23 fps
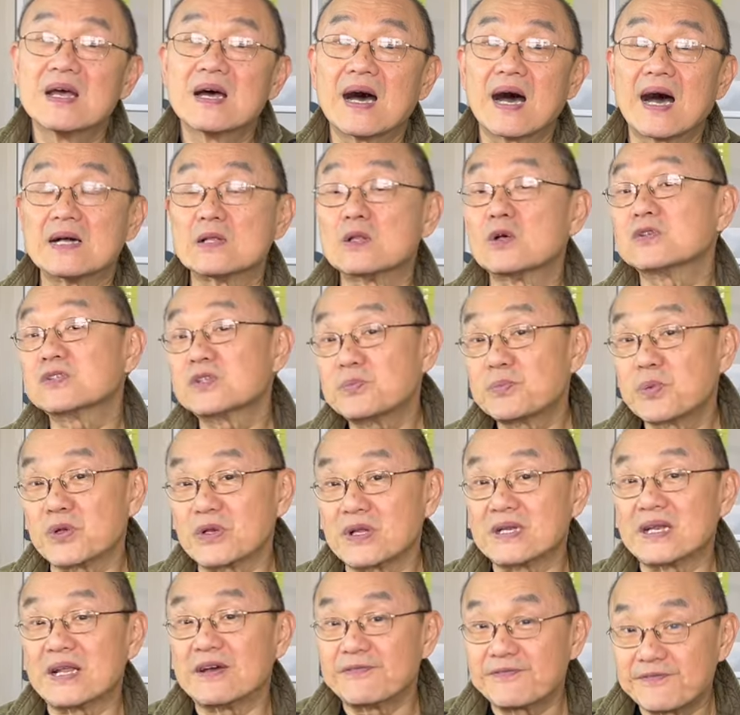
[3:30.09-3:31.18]
I'll also put
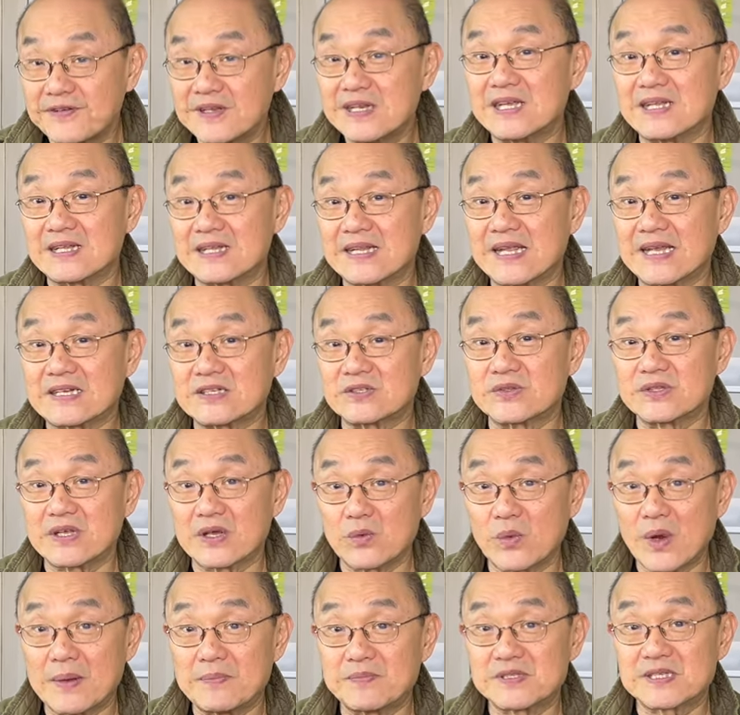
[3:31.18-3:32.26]
an affiliate link to their
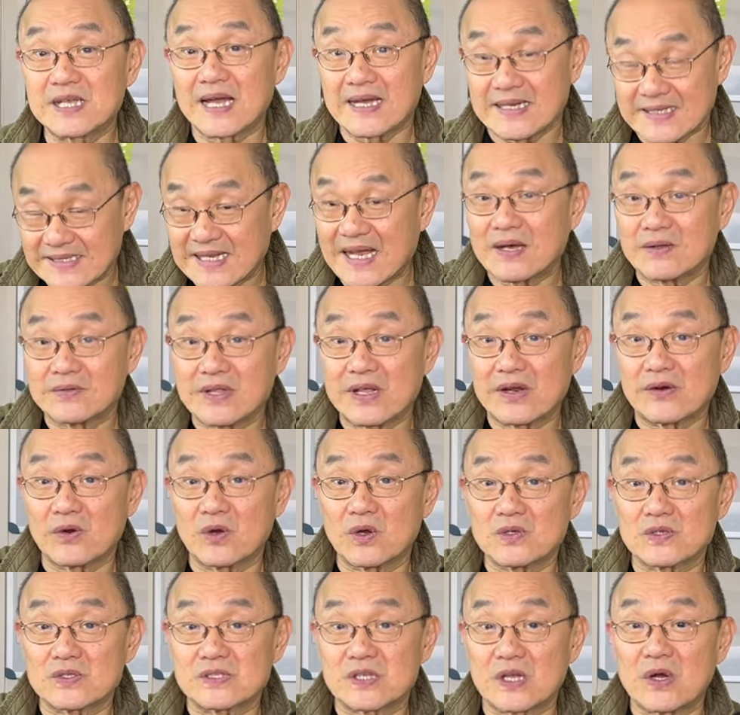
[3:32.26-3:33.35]
website down there
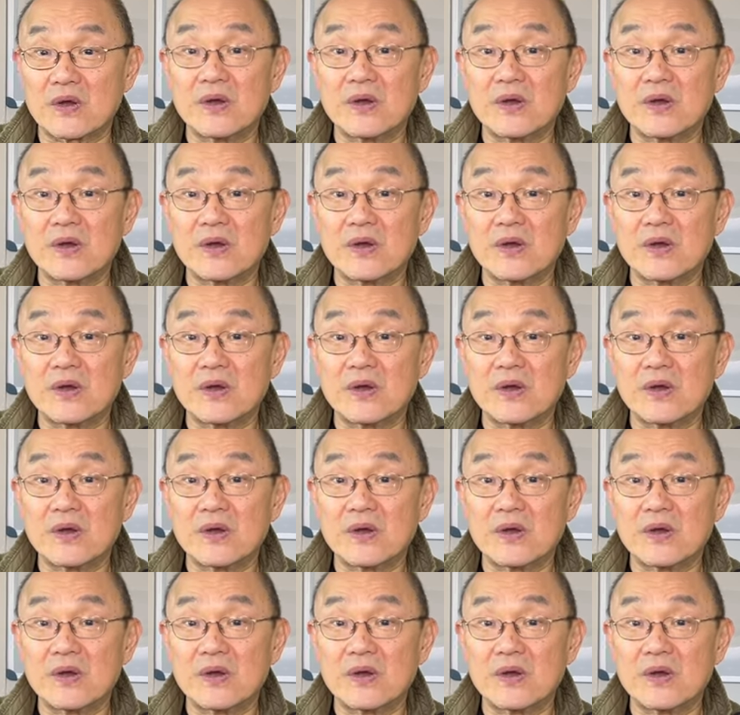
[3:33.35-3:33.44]
also.